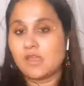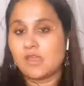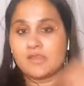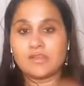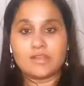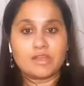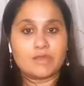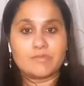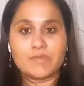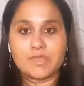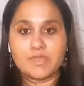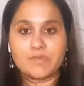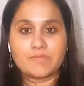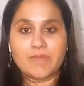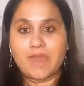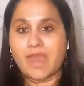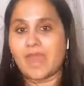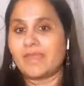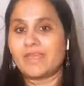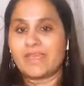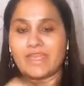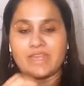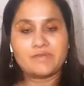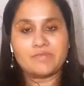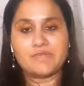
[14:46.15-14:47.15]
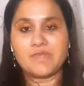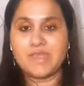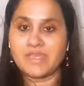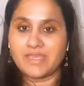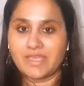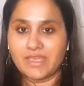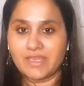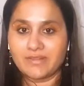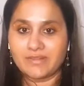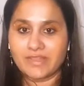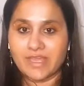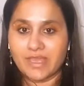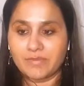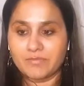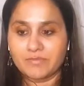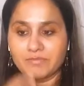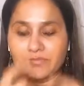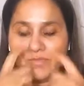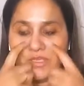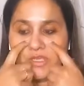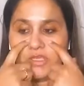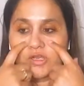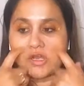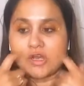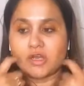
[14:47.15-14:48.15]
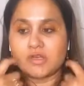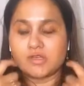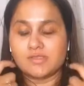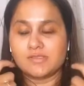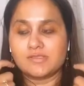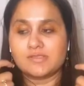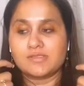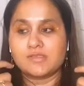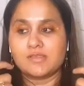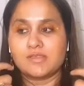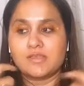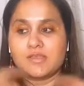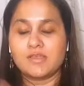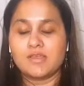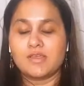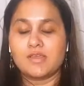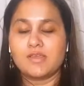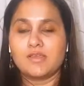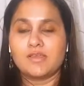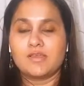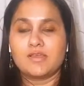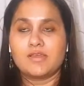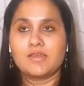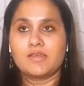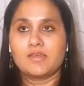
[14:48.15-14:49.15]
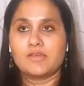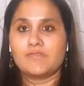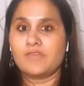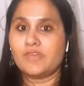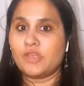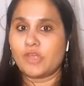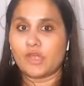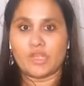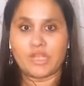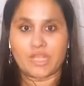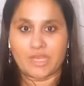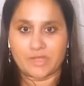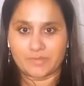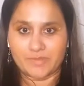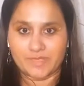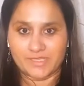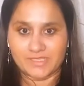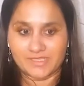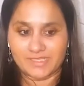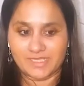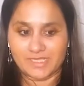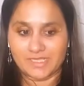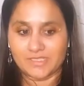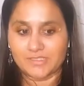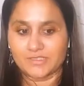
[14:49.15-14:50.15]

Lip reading: coming back and making them, because we all are busy.